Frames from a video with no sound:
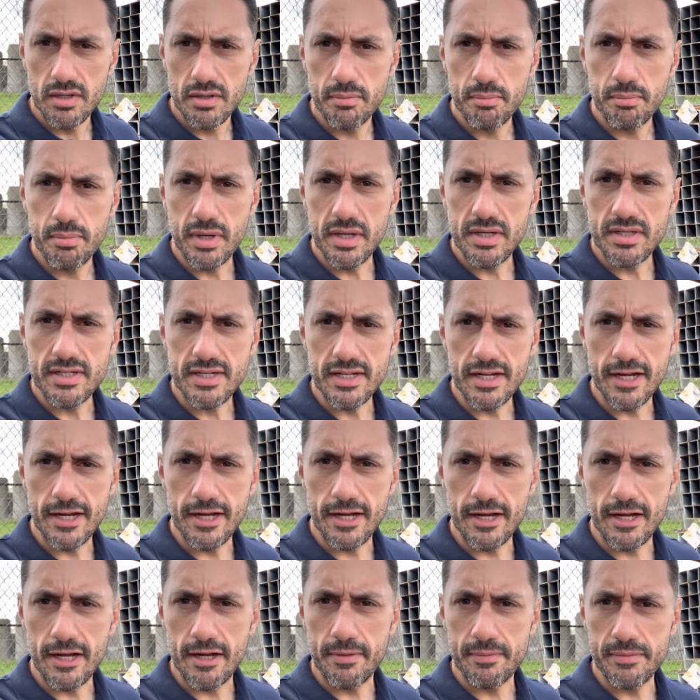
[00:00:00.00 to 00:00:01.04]
But
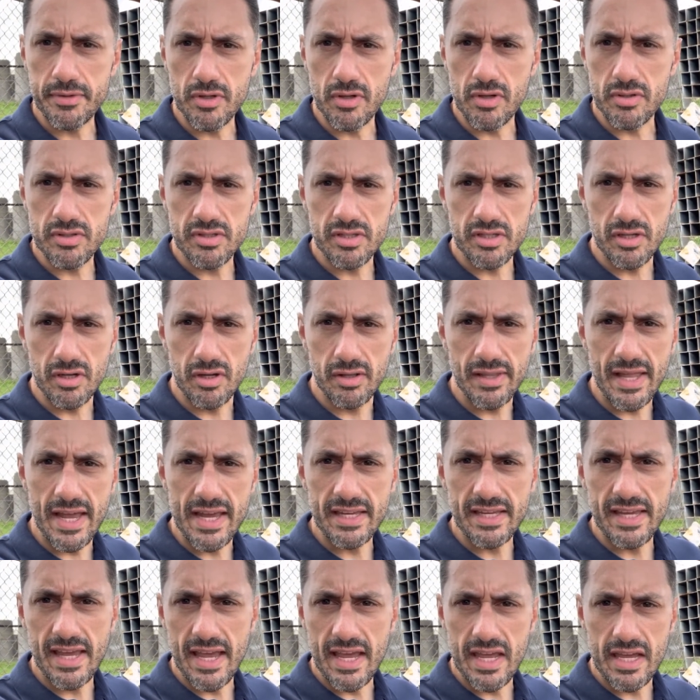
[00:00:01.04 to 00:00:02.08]
um, you know, you know,
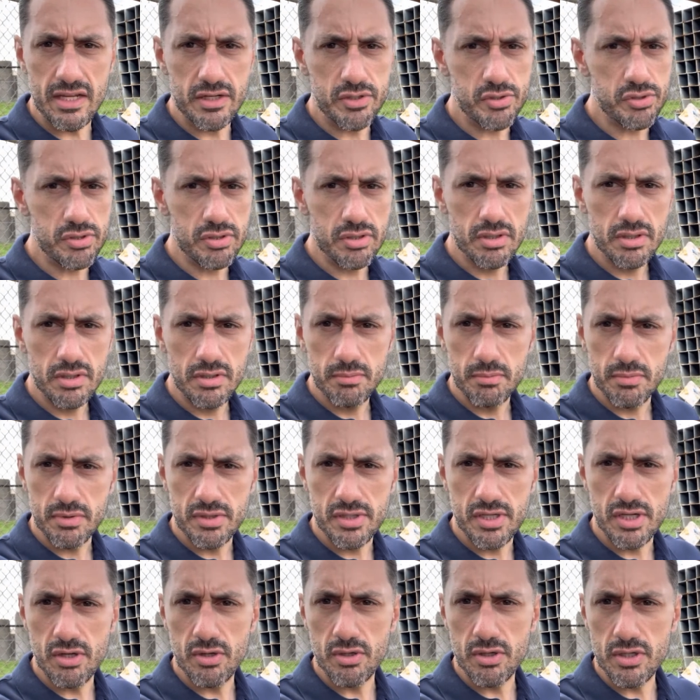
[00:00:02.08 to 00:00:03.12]
light gauge
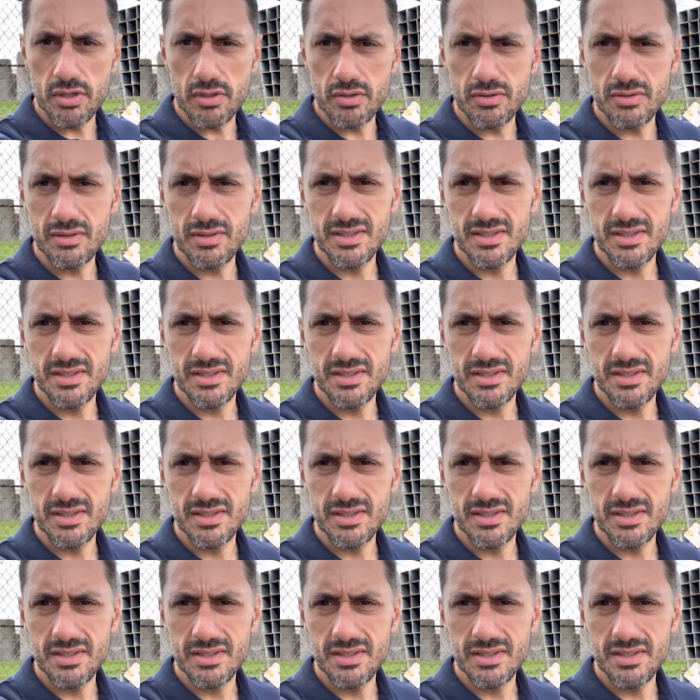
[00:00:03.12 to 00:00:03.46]
material.